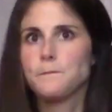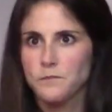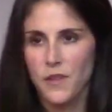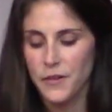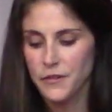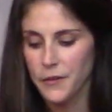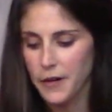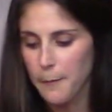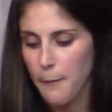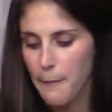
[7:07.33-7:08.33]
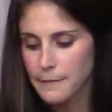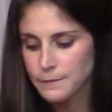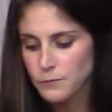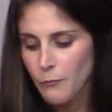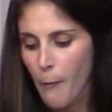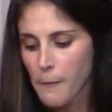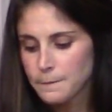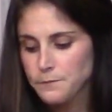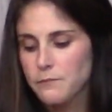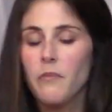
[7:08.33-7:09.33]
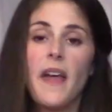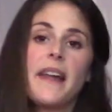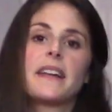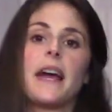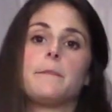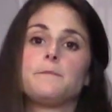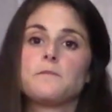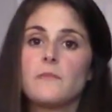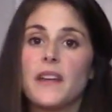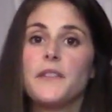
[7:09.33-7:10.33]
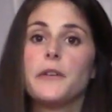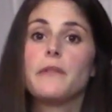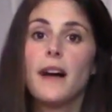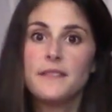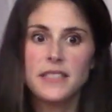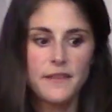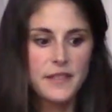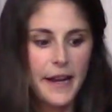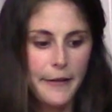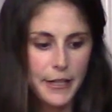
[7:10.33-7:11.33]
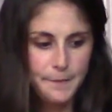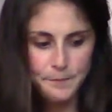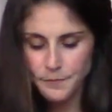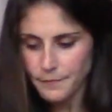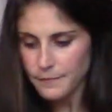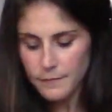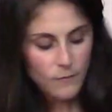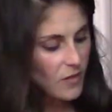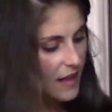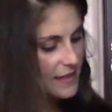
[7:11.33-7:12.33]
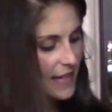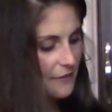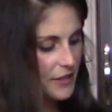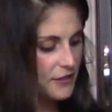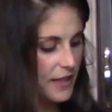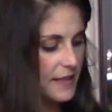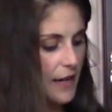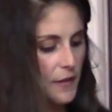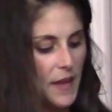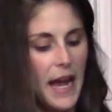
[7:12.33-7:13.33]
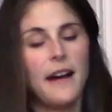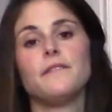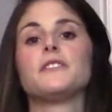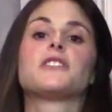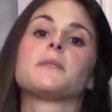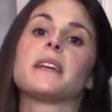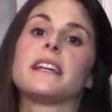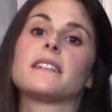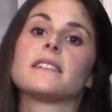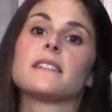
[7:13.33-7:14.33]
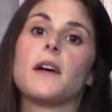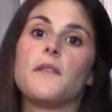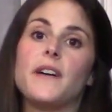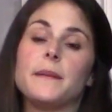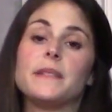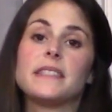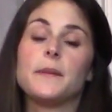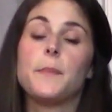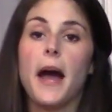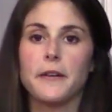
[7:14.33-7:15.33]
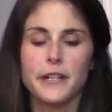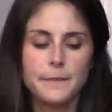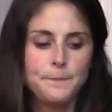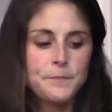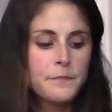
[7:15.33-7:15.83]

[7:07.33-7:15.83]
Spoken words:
They're so good. And again, if you love stuff sour, definitely try these out. They have Nutridom Canada's vitamin C powder.